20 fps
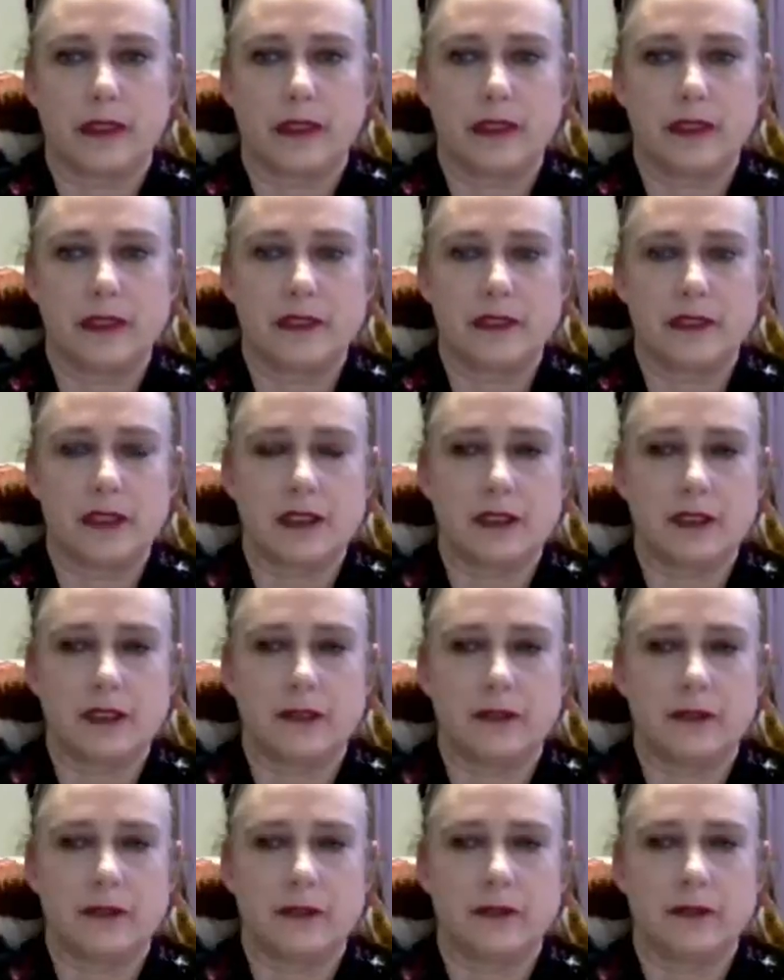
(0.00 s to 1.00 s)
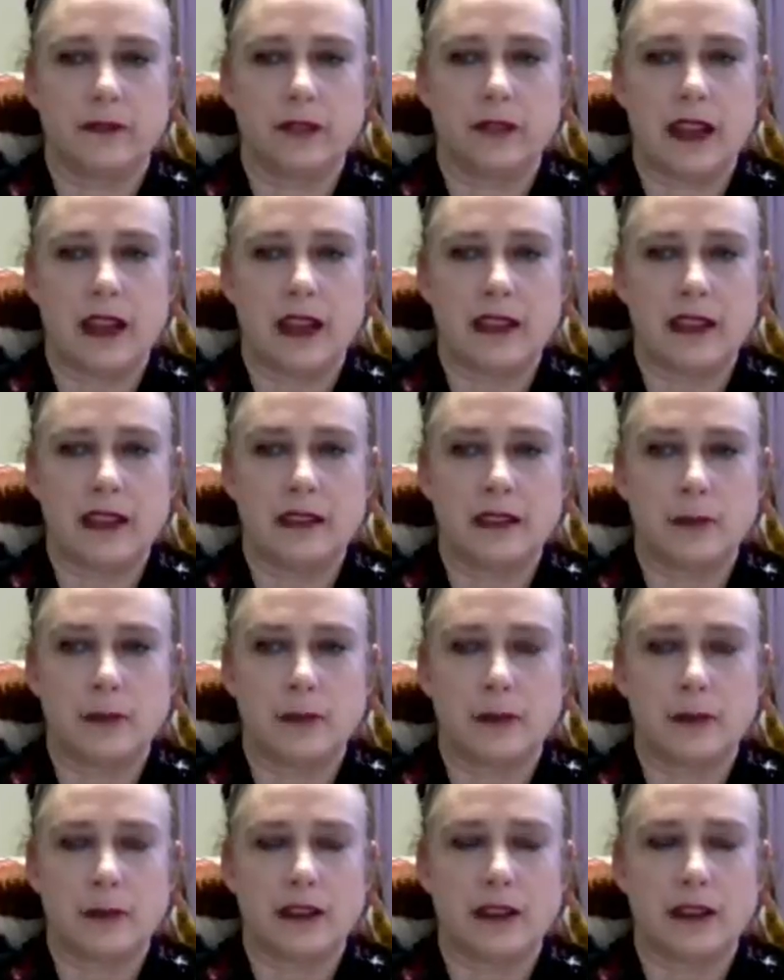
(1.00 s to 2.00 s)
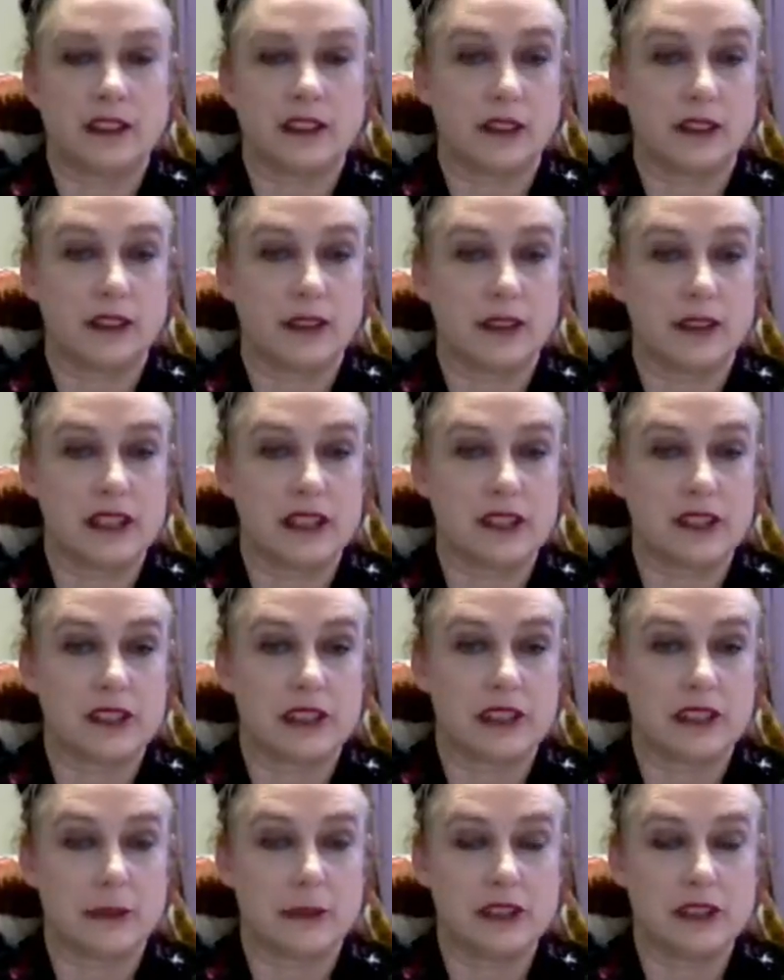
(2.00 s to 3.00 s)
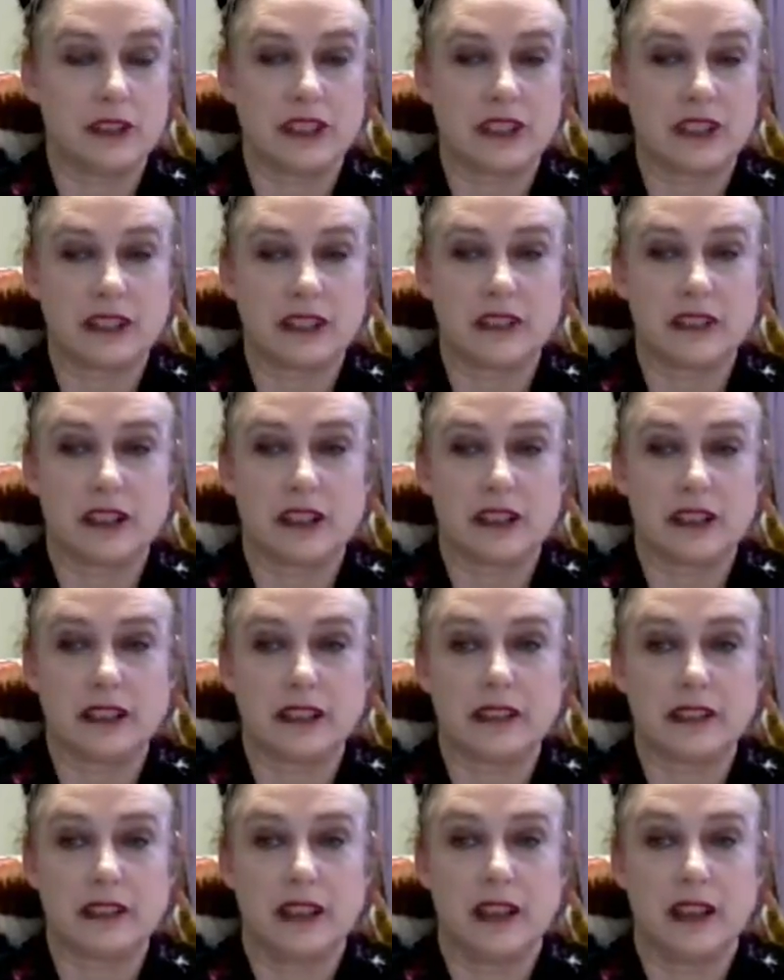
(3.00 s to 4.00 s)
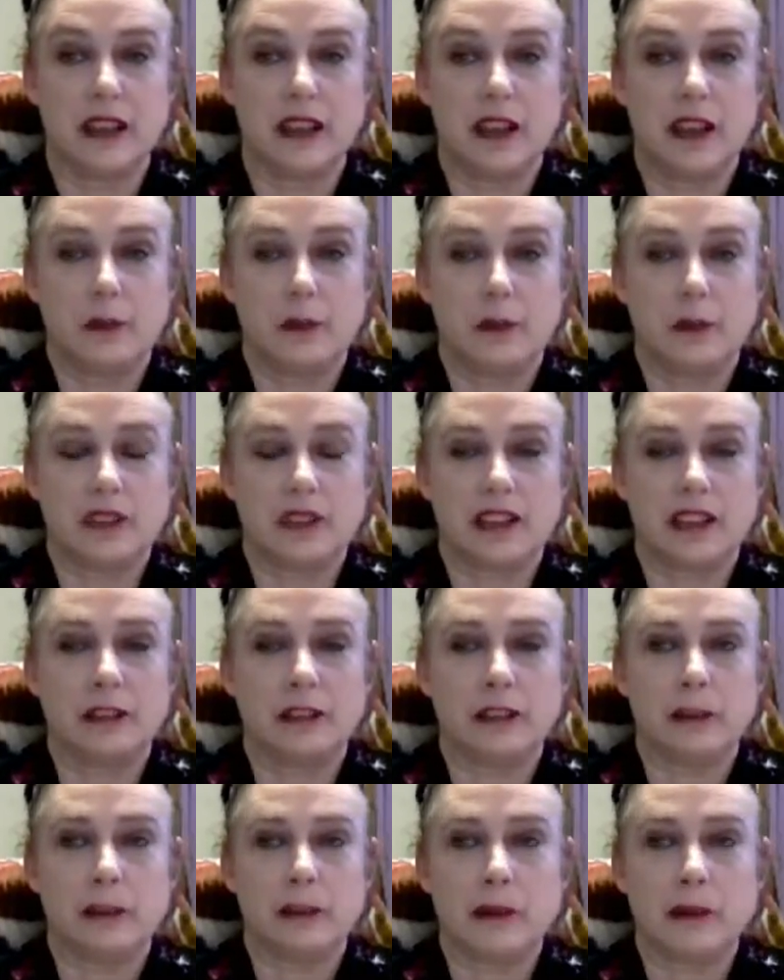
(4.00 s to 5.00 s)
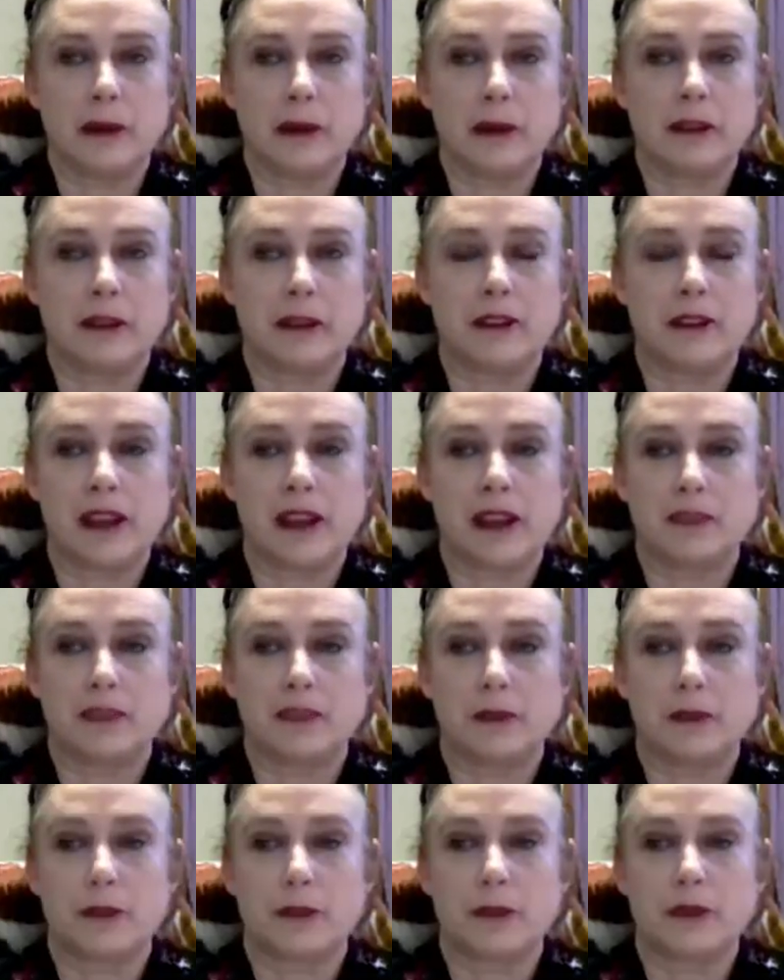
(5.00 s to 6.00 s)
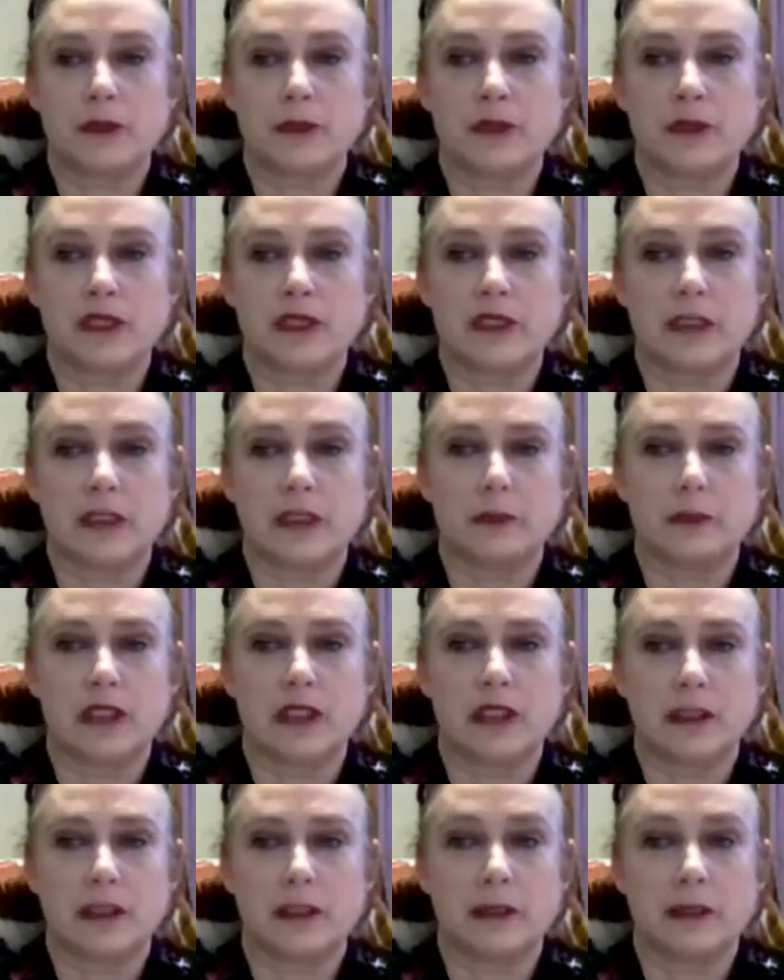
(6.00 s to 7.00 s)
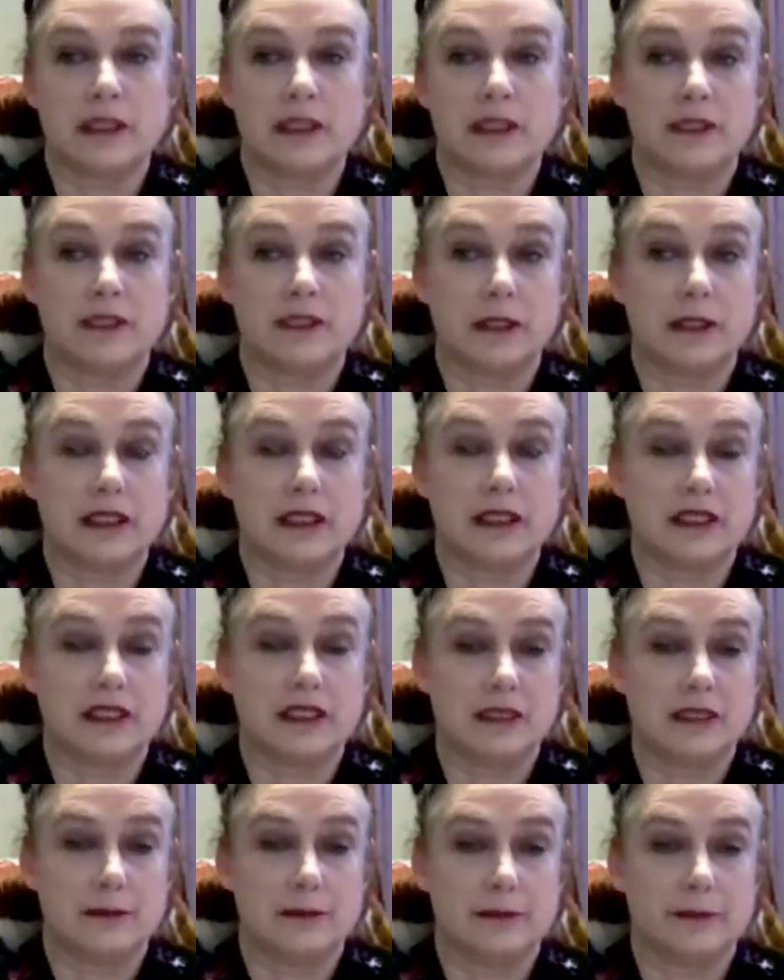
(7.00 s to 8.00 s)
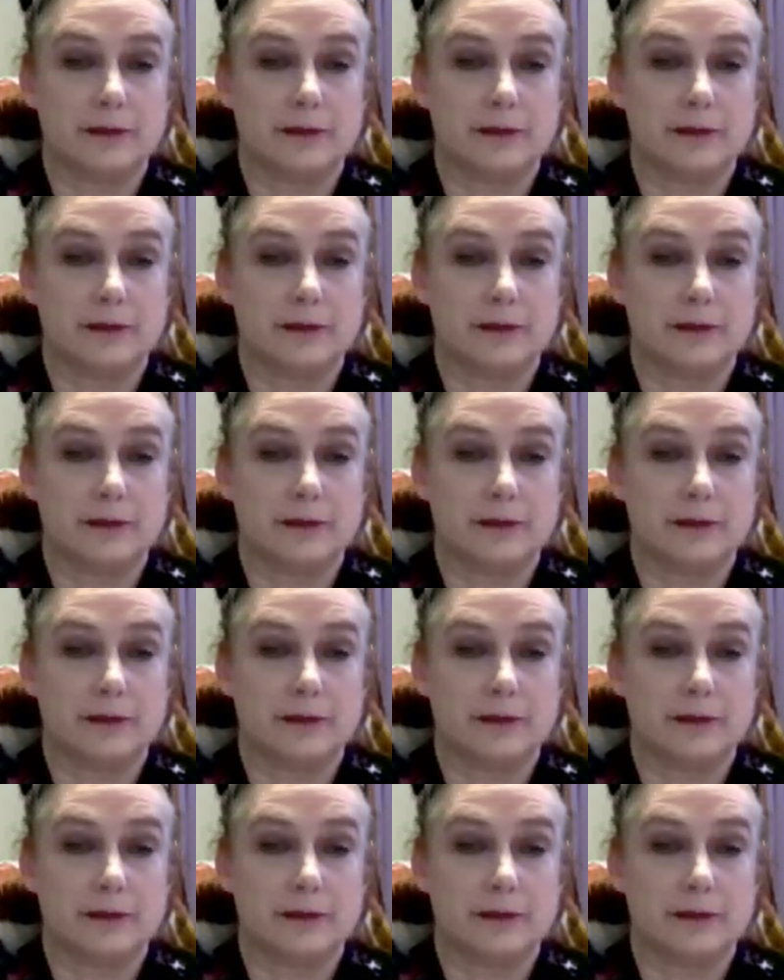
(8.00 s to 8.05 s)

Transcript: This on-the-fly product creation, like we just got done talking. We'll talk a little bit about cross promos, and we'll talk about list buildings.